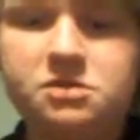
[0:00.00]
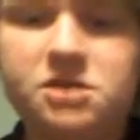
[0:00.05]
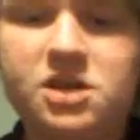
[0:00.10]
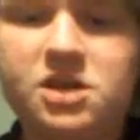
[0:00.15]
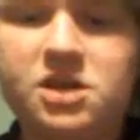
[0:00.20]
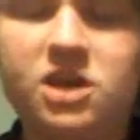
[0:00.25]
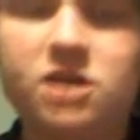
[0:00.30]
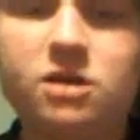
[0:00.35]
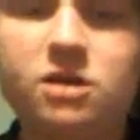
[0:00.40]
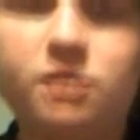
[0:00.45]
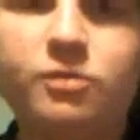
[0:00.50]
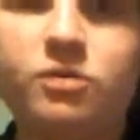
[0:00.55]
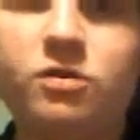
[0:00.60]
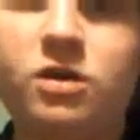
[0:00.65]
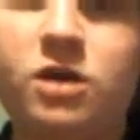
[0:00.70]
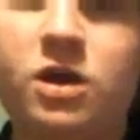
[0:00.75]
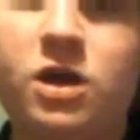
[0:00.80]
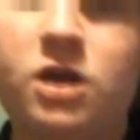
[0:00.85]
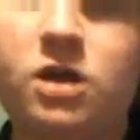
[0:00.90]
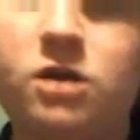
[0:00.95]
take your
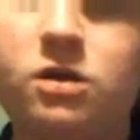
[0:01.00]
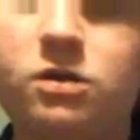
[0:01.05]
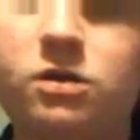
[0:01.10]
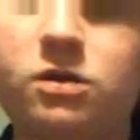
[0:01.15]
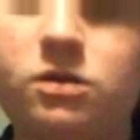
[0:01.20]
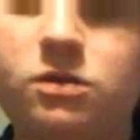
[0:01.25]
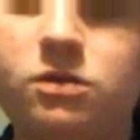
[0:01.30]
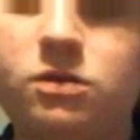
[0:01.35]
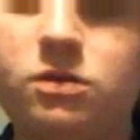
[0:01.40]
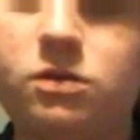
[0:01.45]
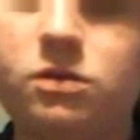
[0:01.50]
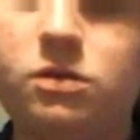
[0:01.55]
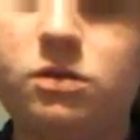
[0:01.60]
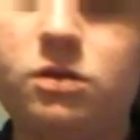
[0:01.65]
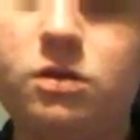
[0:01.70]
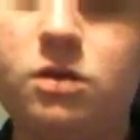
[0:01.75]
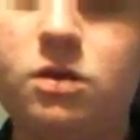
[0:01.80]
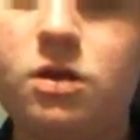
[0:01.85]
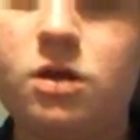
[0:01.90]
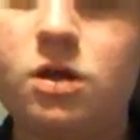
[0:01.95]
beret,
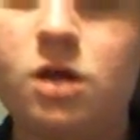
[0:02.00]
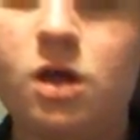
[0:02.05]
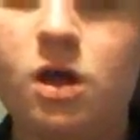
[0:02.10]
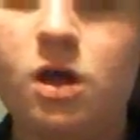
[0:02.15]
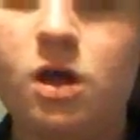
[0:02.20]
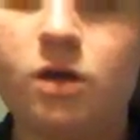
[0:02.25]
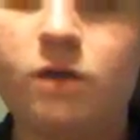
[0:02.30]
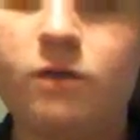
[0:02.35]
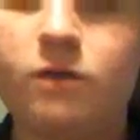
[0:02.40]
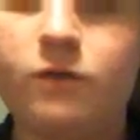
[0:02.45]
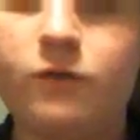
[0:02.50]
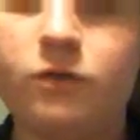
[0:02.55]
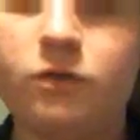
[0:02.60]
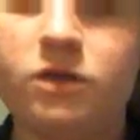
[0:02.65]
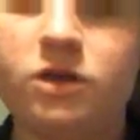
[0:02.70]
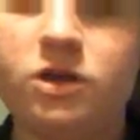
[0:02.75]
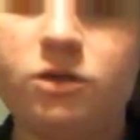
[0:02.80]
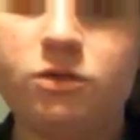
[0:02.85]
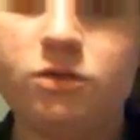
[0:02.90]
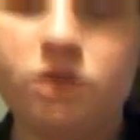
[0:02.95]
fold
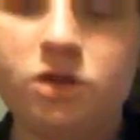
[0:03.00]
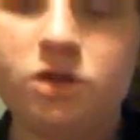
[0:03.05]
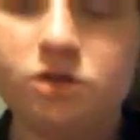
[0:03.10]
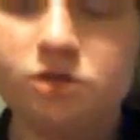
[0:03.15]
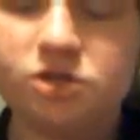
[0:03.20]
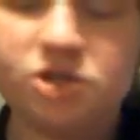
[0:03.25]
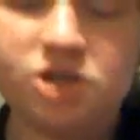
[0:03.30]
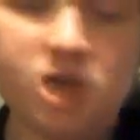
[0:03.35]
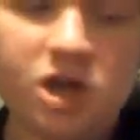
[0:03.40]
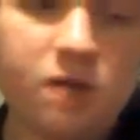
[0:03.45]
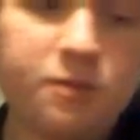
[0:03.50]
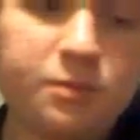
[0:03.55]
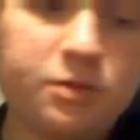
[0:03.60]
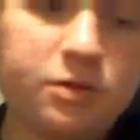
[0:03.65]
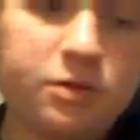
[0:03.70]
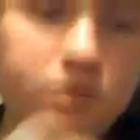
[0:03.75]
it into a U shape,